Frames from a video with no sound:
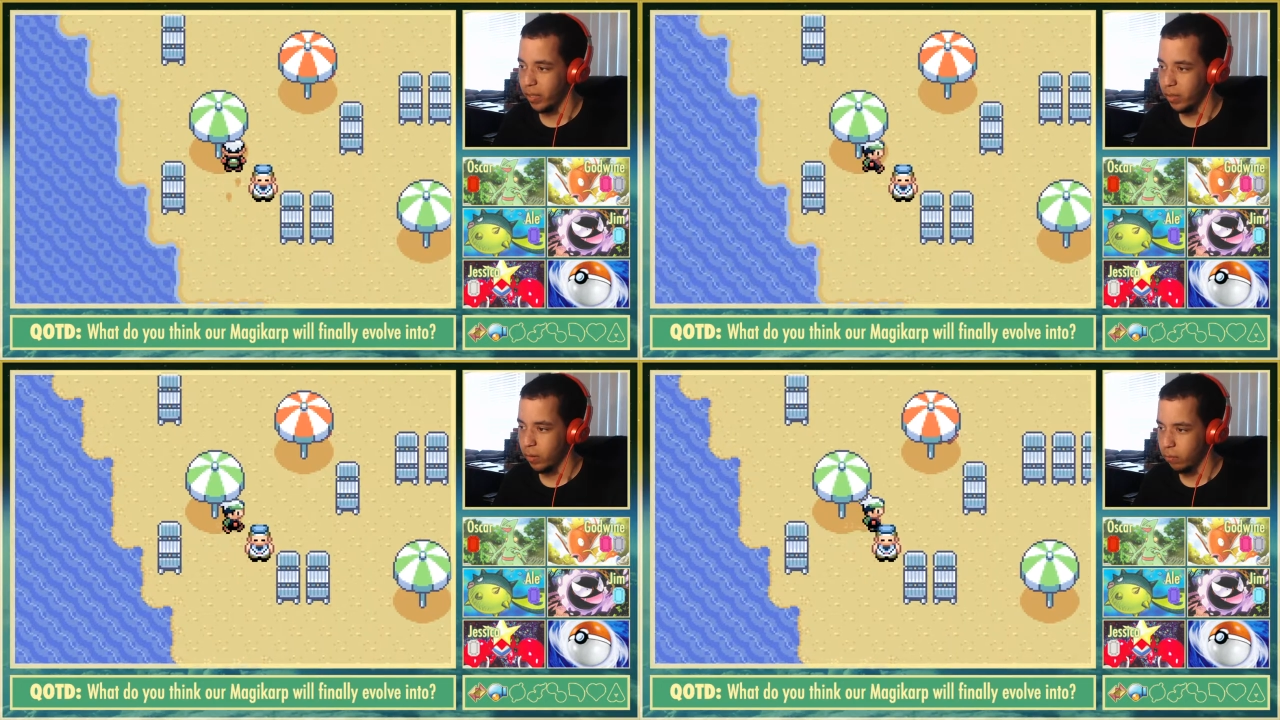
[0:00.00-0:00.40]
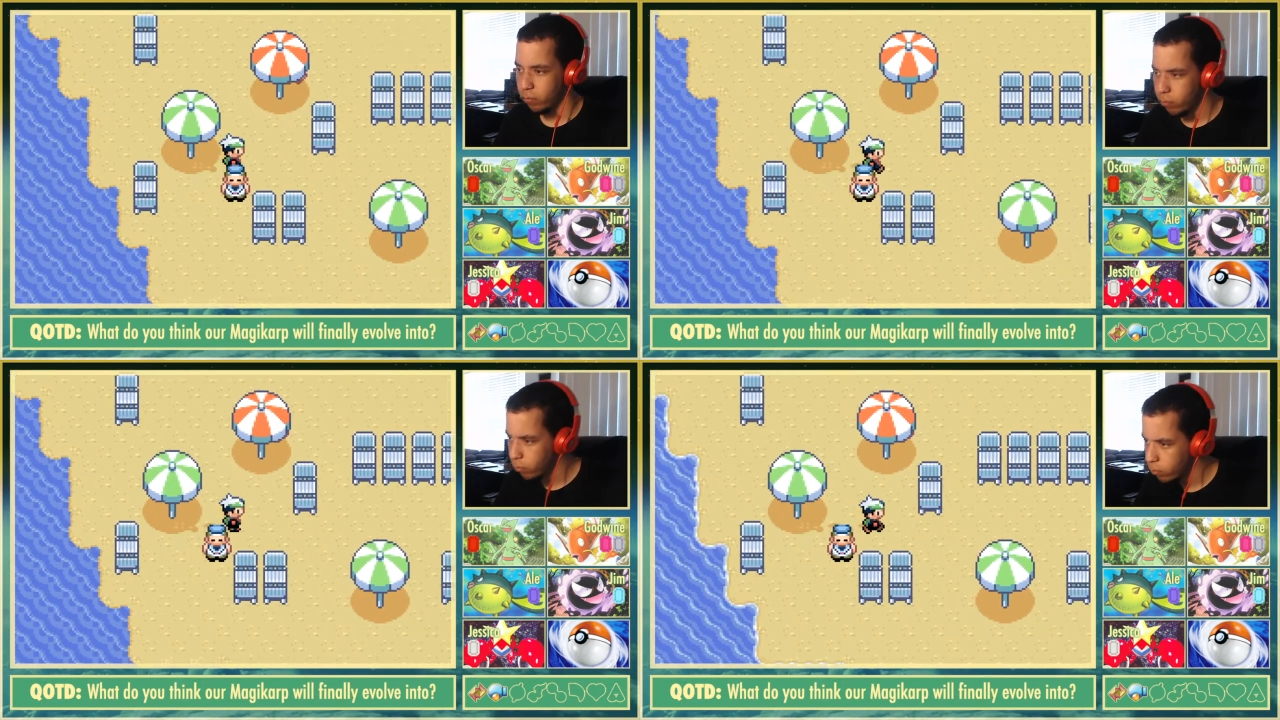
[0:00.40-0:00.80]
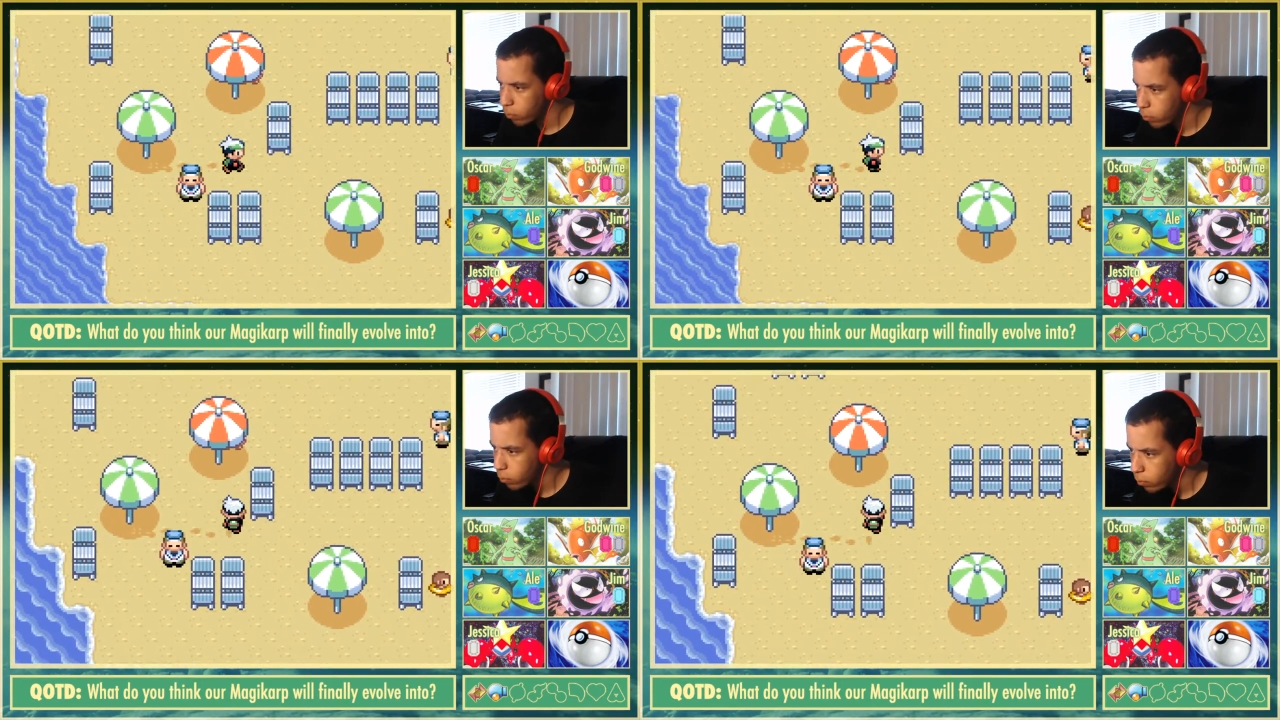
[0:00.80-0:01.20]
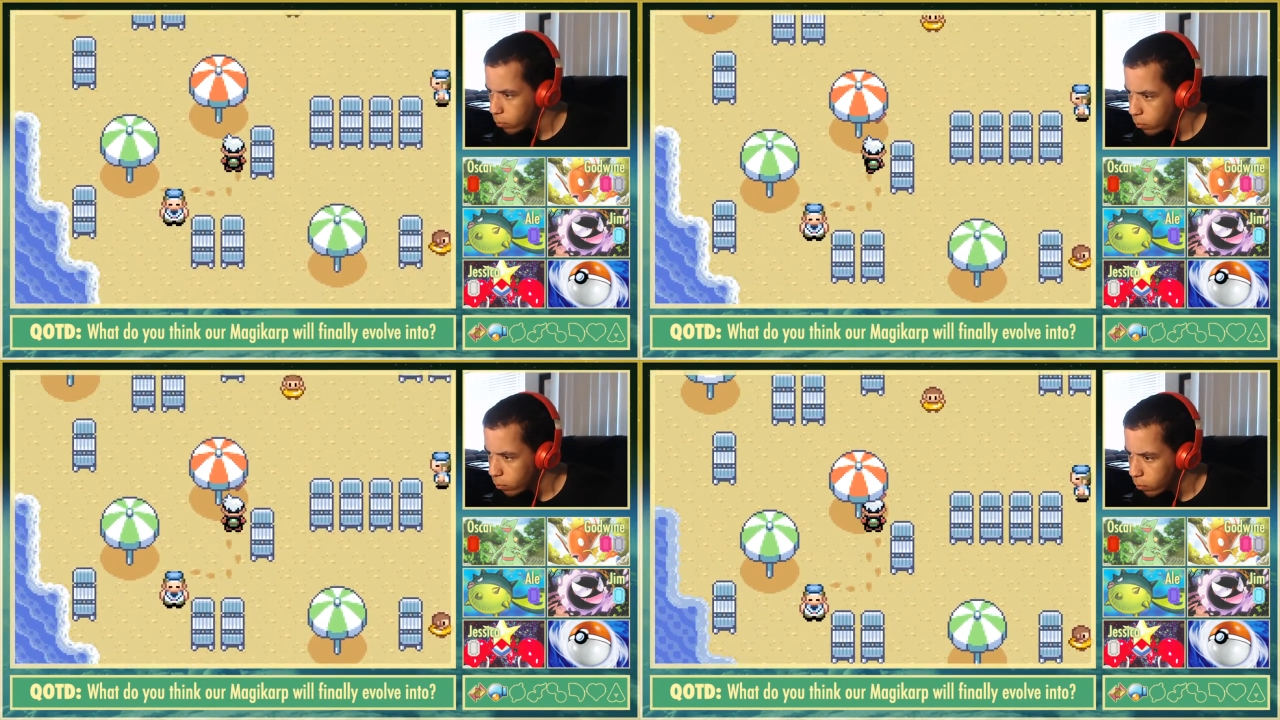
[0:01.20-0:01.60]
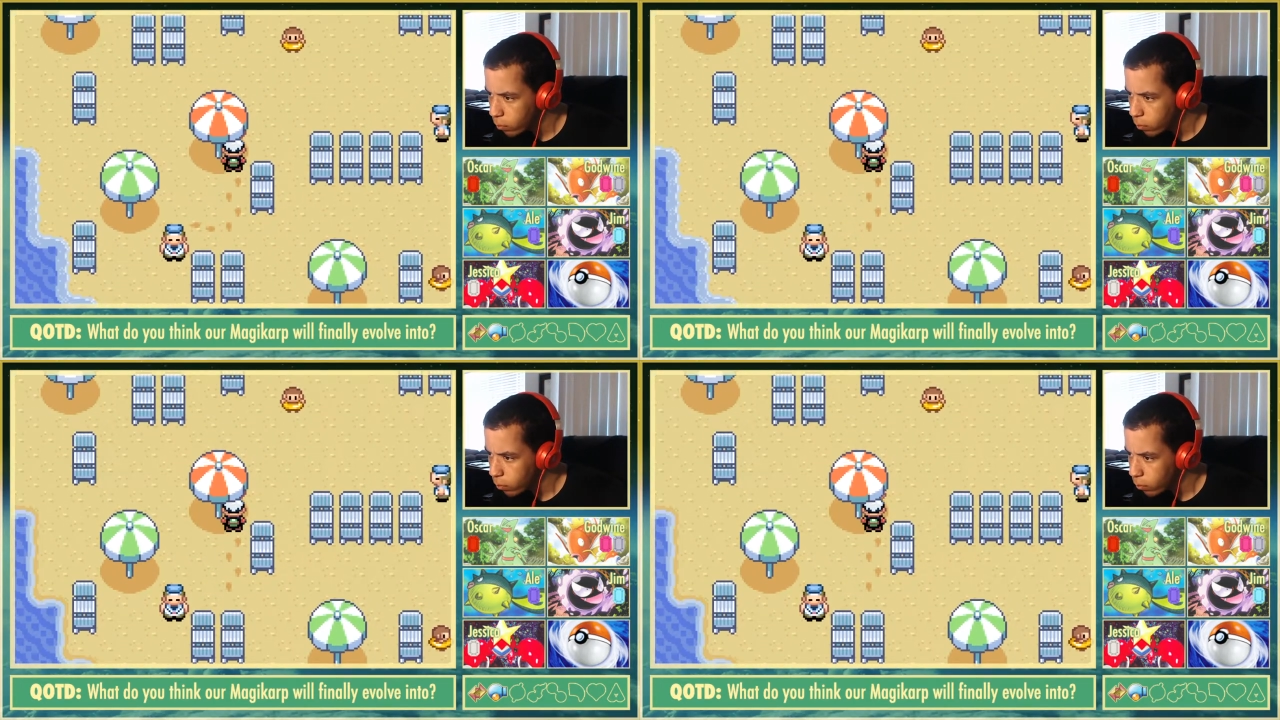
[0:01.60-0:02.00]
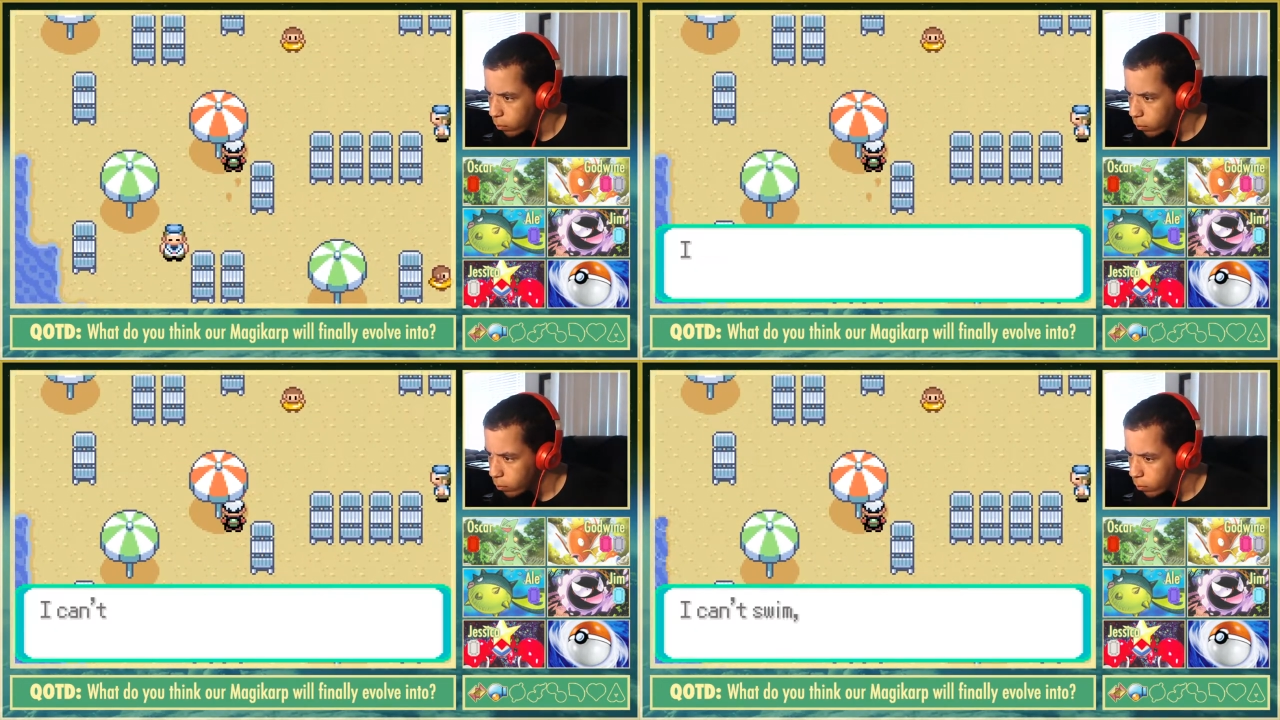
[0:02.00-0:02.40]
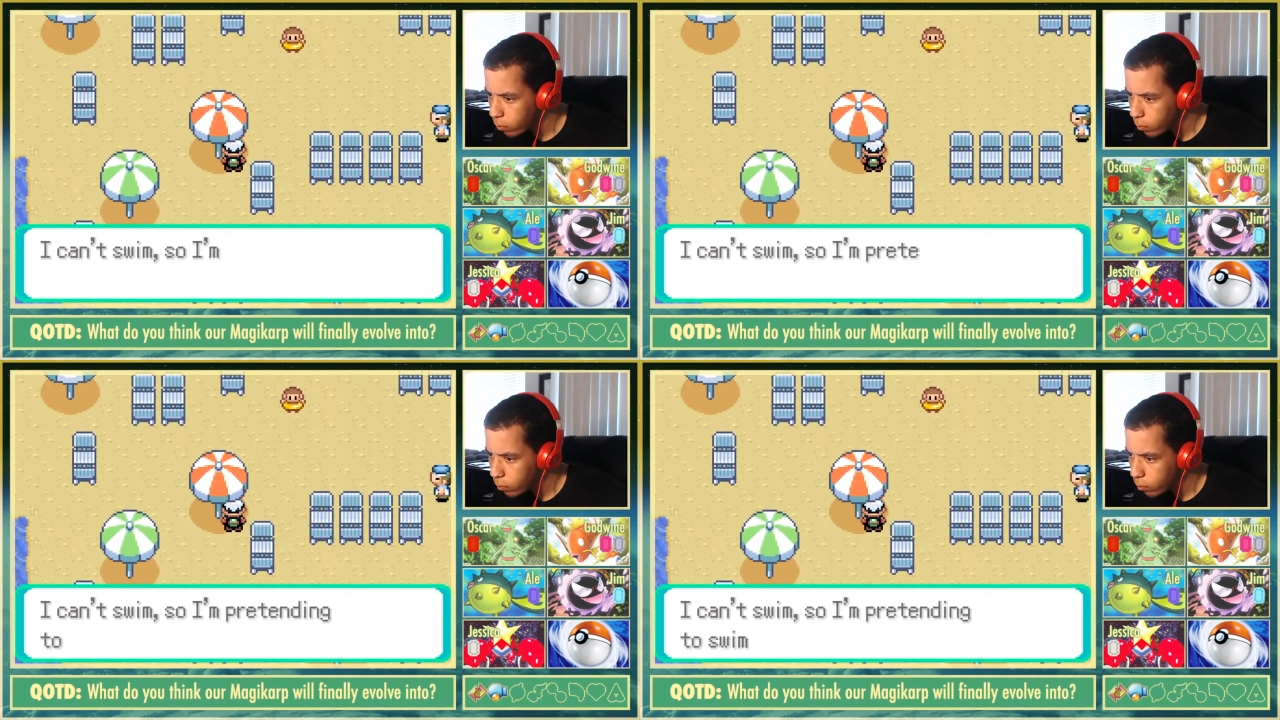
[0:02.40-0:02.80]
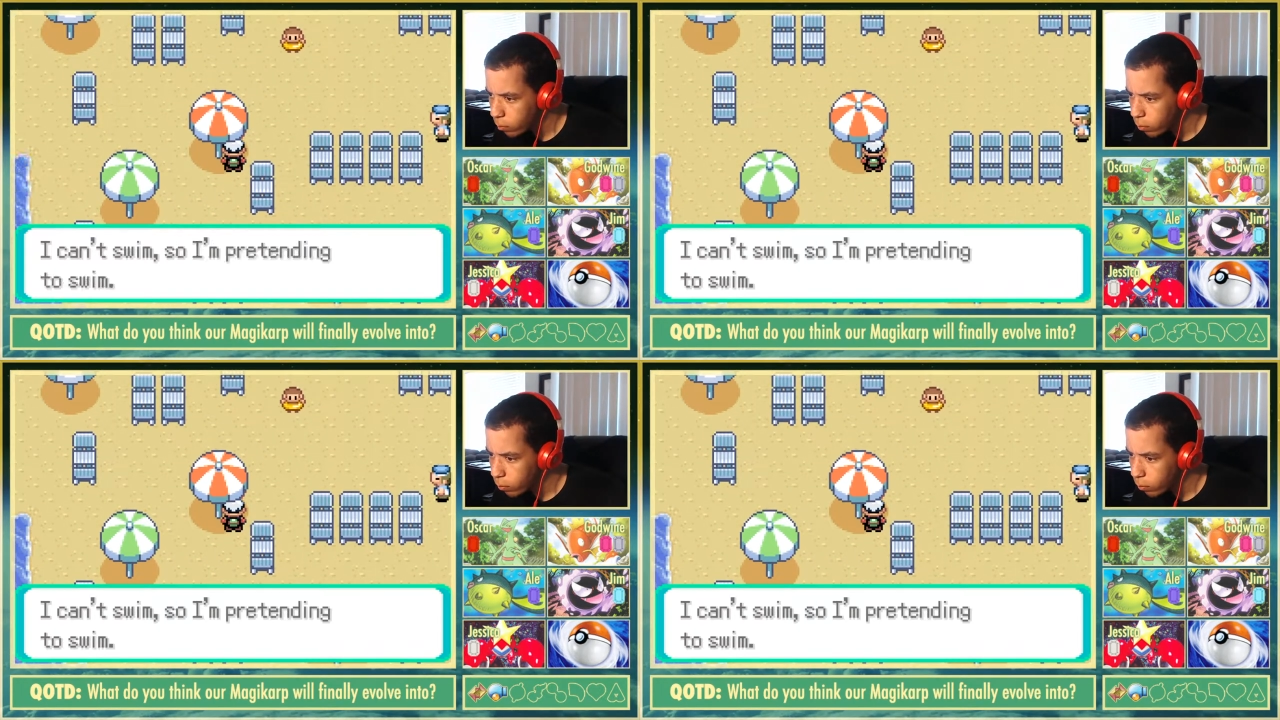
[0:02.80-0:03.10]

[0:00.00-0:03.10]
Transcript: Nothing is said.